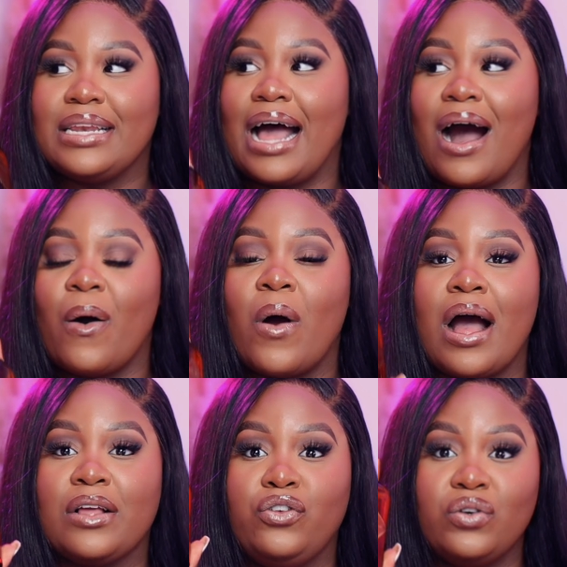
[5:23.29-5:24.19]
Now,
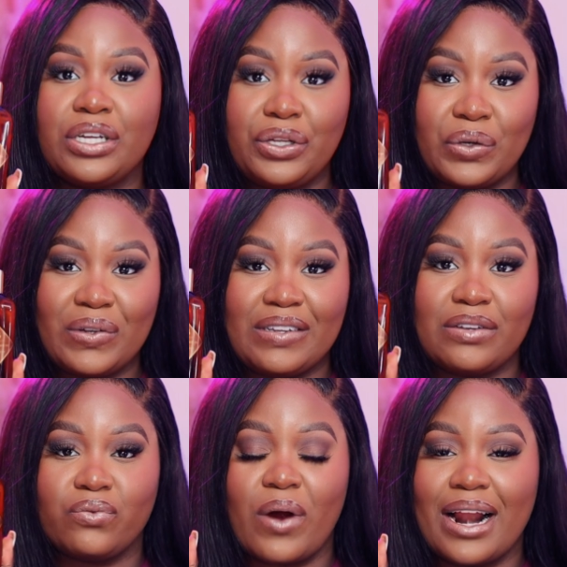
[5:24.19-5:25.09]
you can use
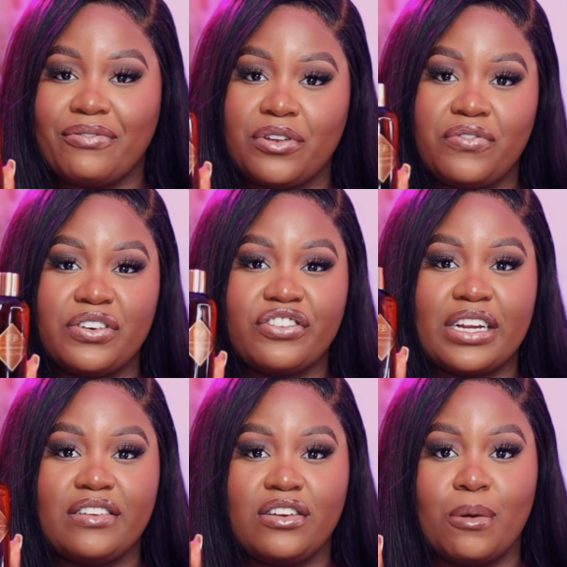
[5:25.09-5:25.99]
this right after you finish
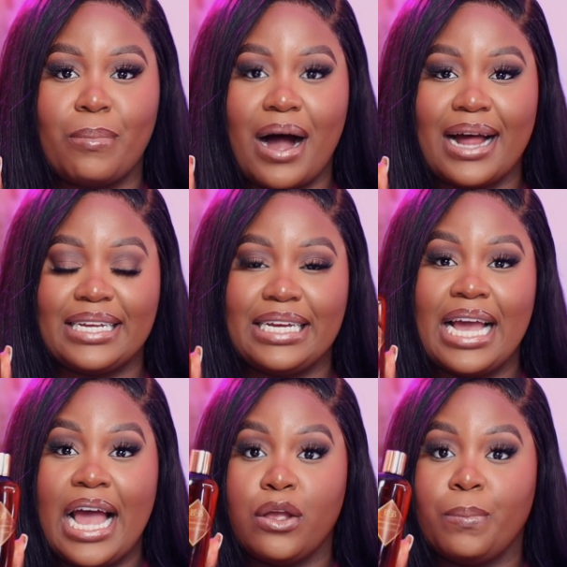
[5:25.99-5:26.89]
cleansing your body.
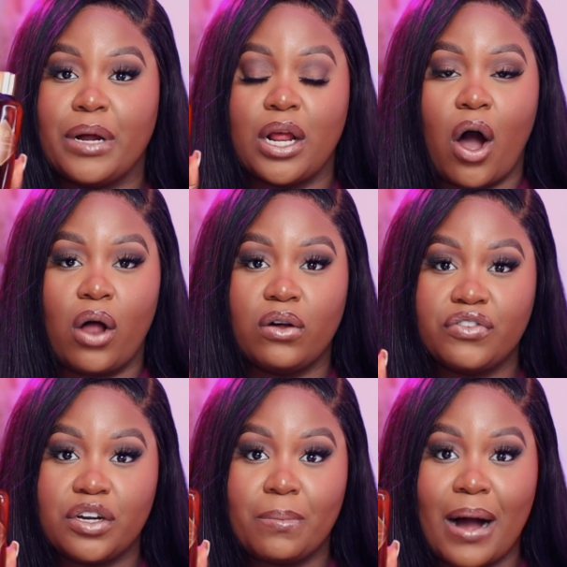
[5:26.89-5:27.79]
You put it all over
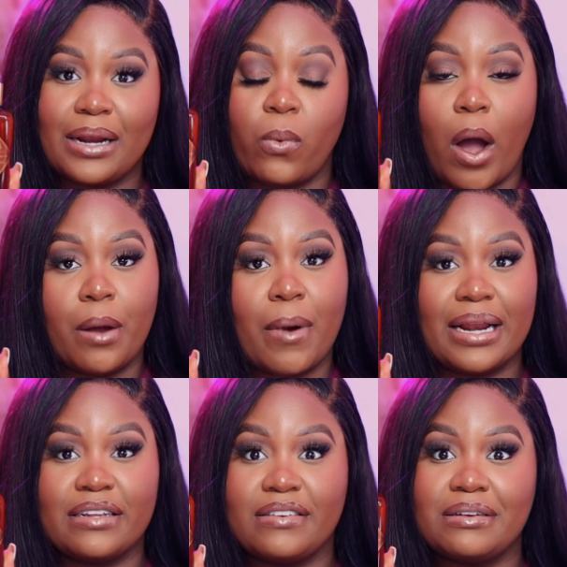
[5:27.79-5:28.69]
your body while your
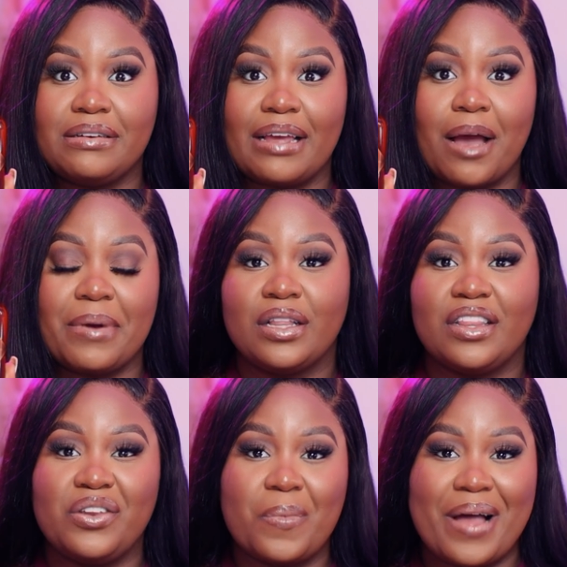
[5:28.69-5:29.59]
body is still damp.
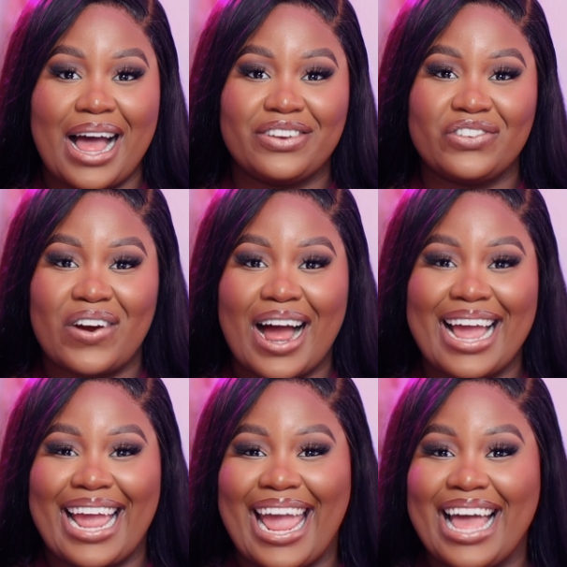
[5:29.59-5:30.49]
Then you pat
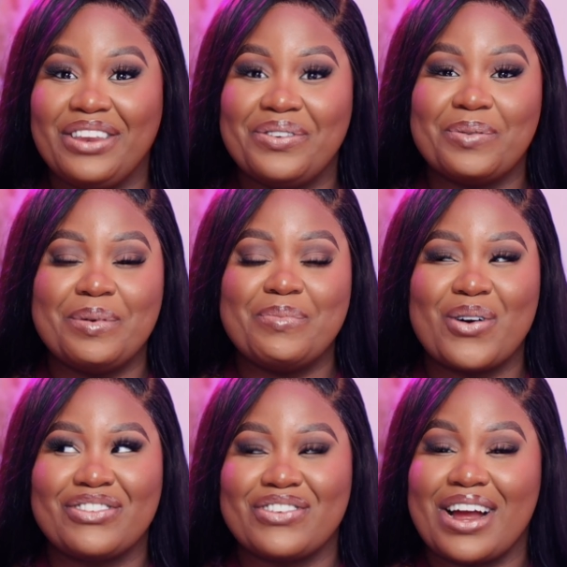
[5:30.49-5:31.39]
dry and you'll be
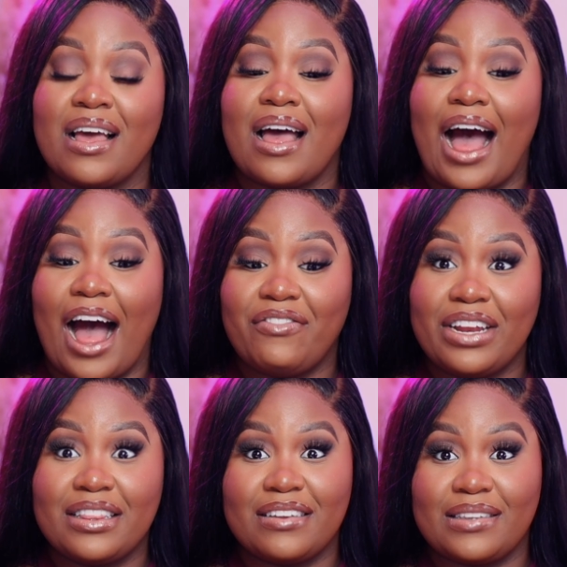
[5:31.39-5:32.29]
moisturized. I've
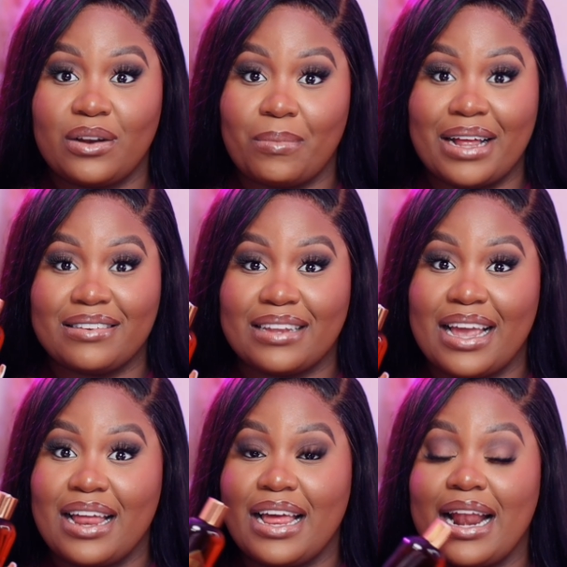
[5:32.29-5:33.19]
let this sit on my
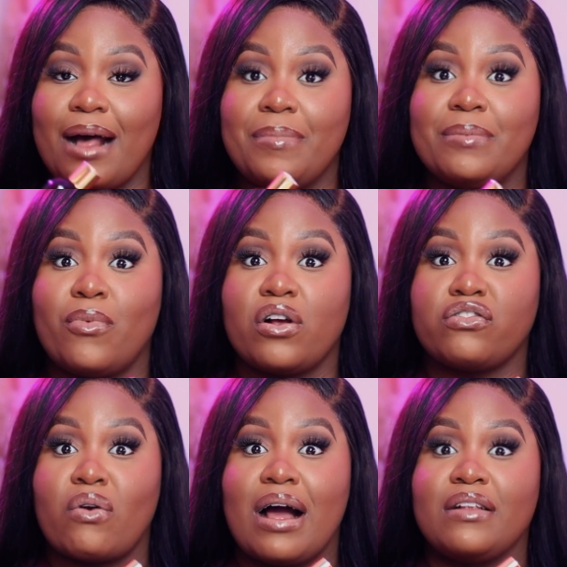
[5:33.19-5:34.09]
skin and I've been
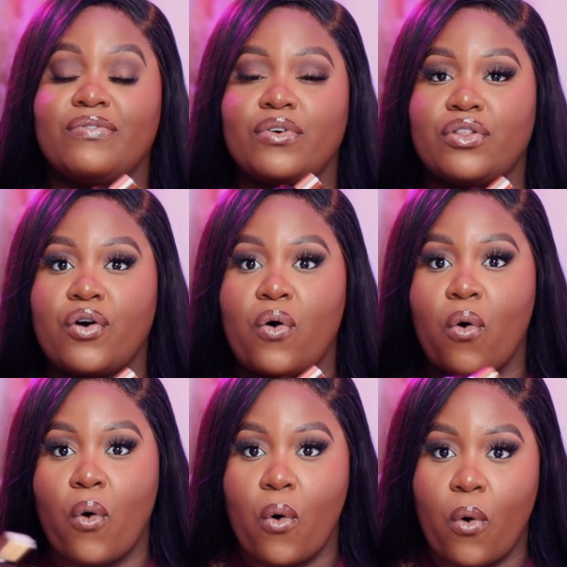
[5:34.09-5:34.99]
moisturized for the
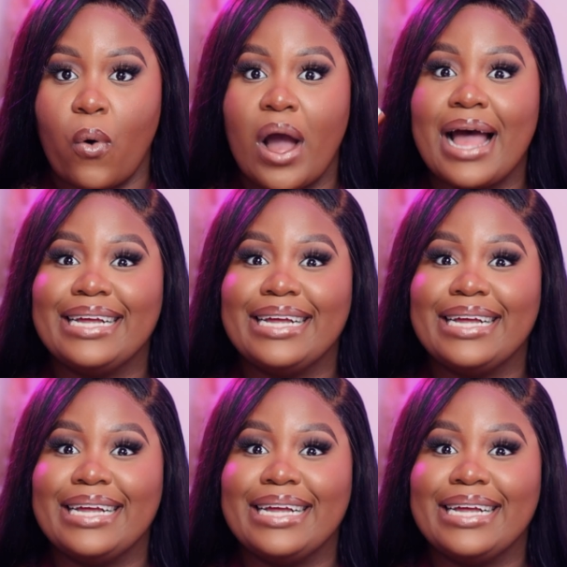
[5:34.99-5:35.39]
whole